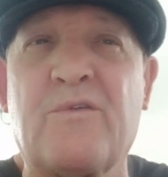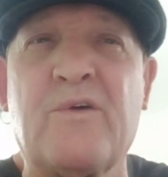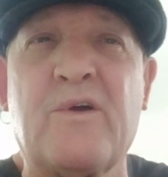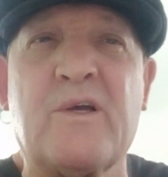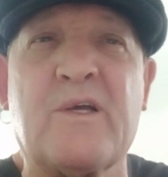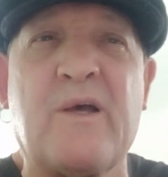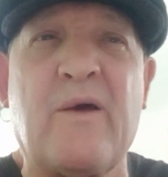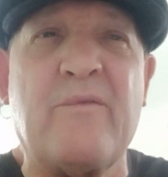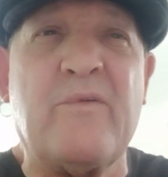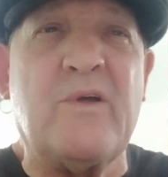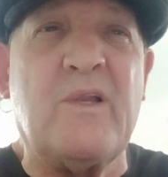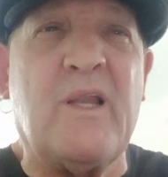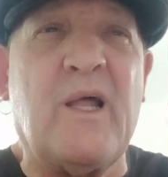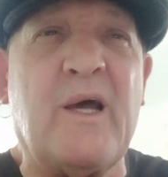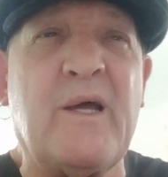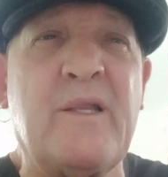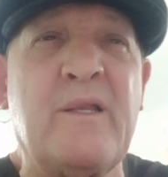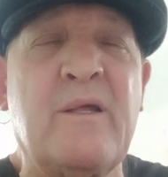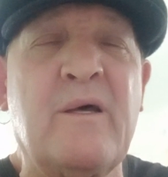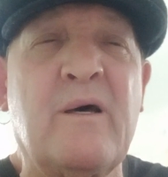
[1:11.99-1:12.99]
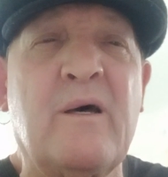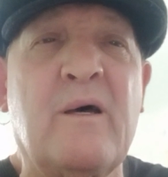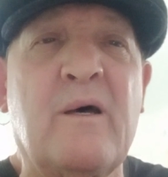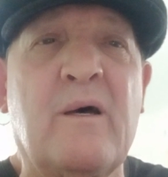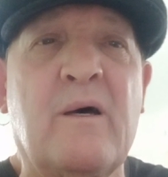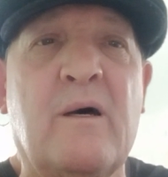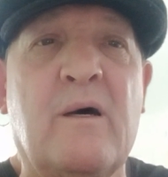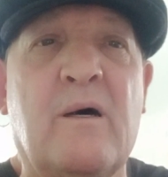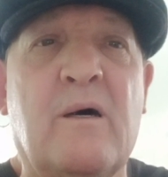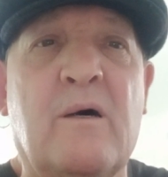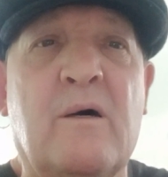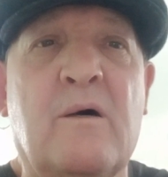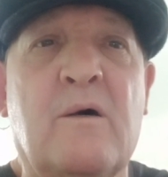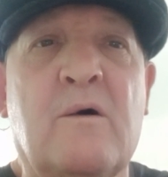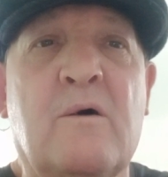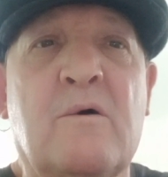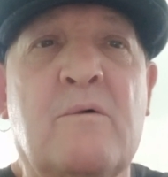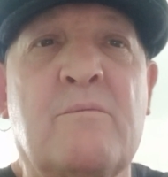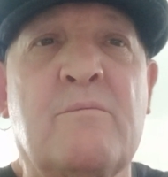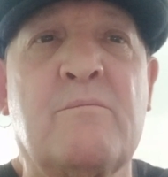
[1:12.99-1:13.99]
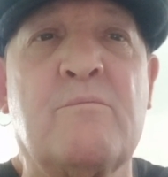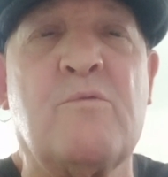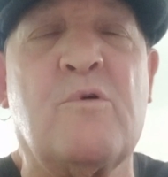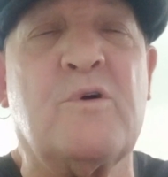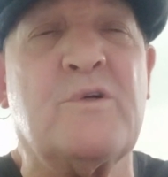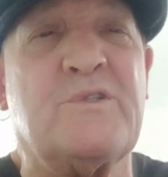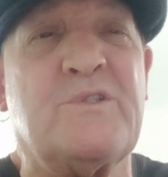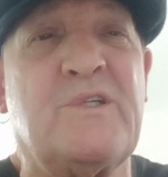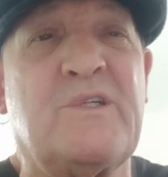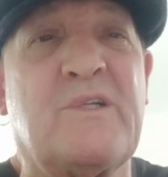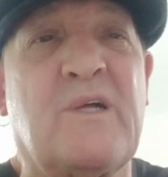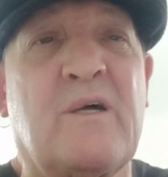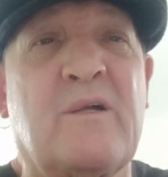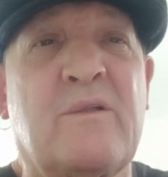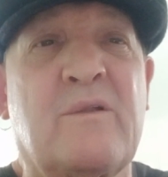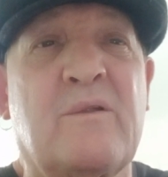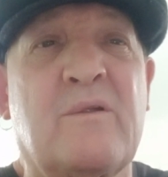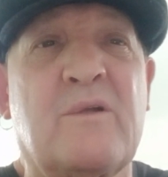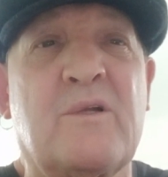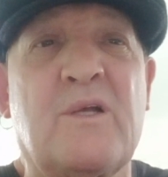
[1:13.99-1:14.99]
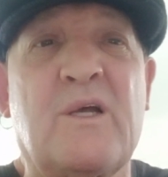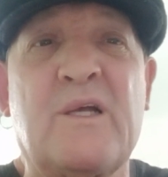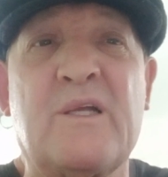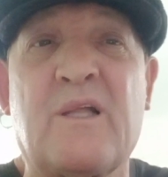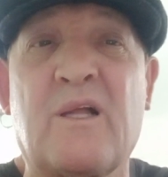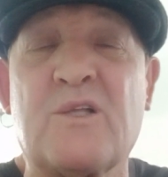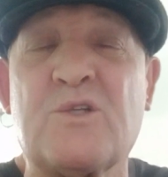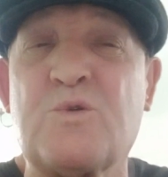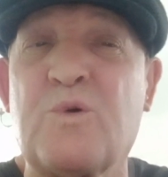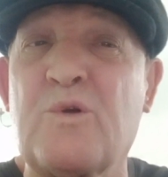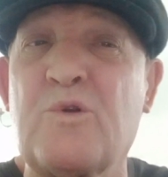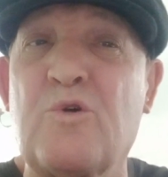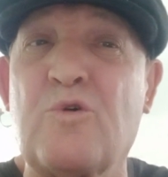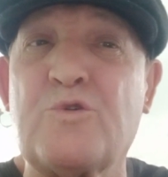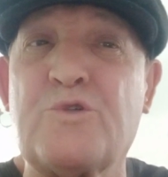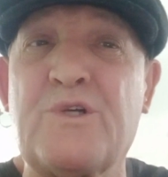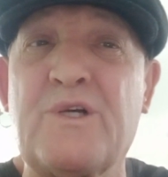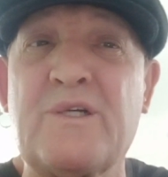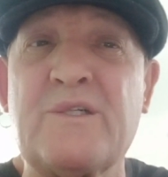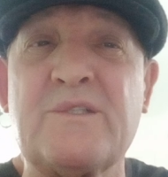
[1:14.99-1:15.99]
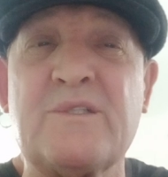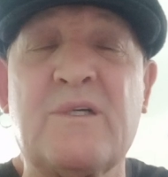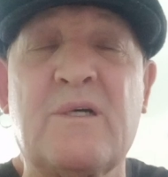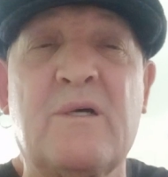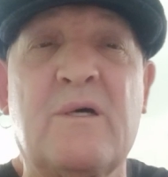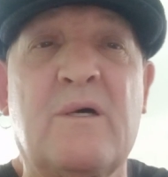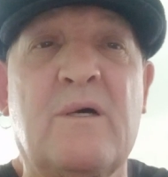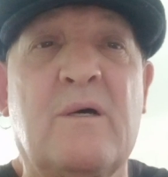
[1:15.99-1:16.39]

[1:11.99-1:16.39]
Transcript: I think Kevin Lane, um, what has he done? He's done 20 odd years.